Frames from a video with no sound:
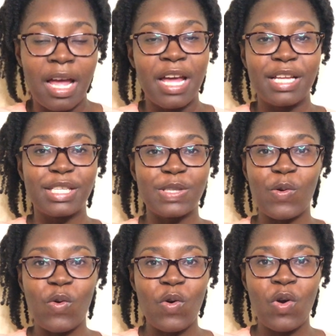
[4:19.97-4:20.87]

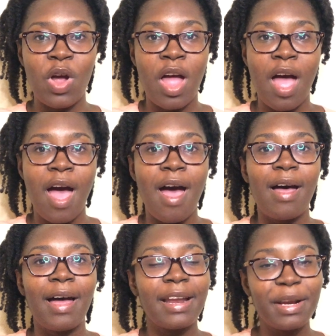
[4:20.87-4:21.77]
So
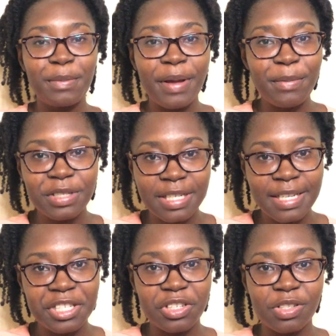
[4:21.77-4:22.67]
I didn't pay much
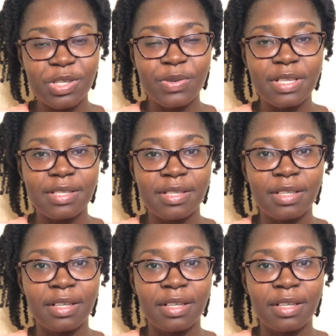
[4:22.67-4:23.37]
attention to it.